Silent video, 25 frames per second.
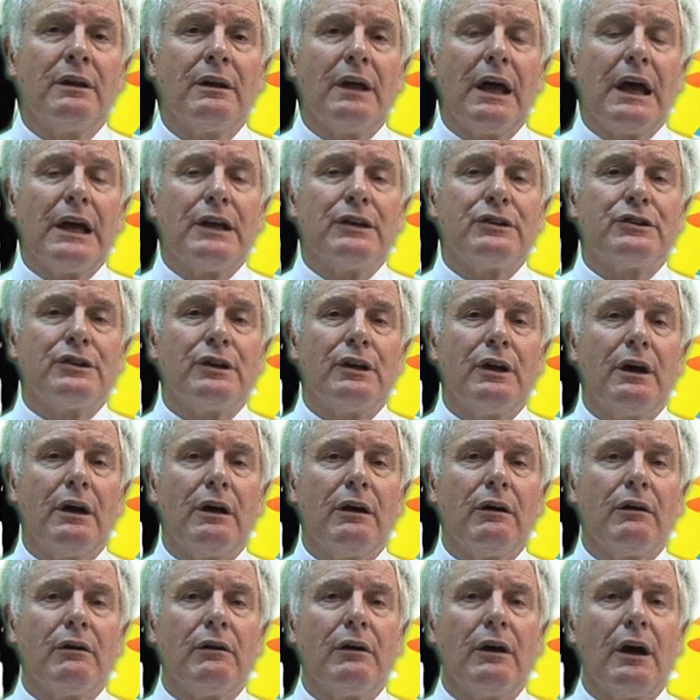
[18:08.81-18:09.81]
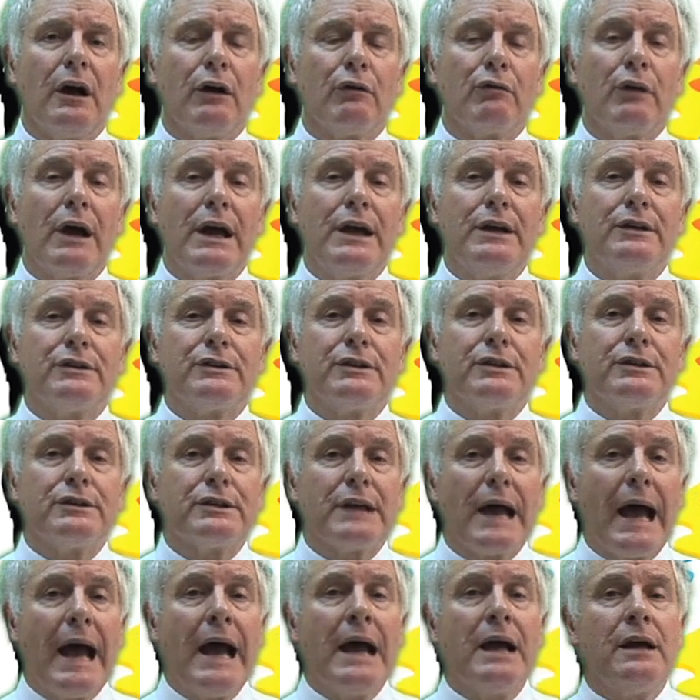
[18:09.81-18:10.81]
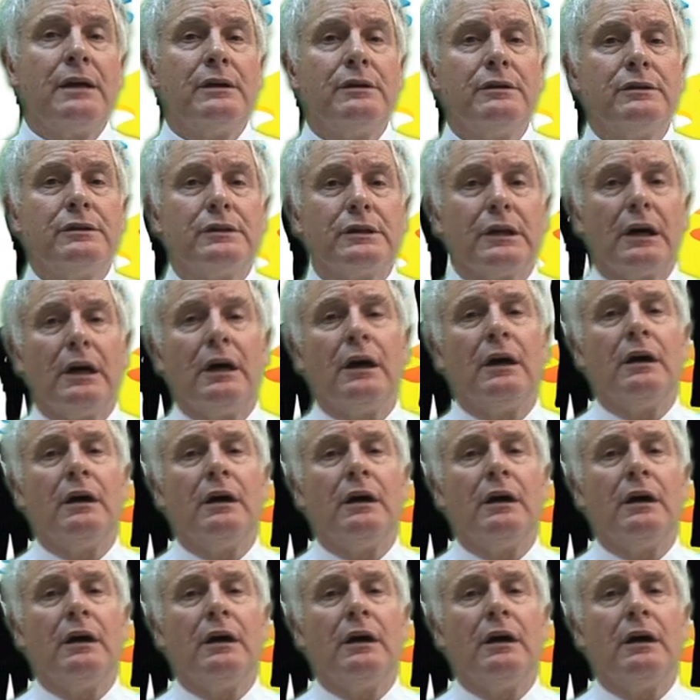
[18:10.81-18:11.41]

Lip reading: that's razors and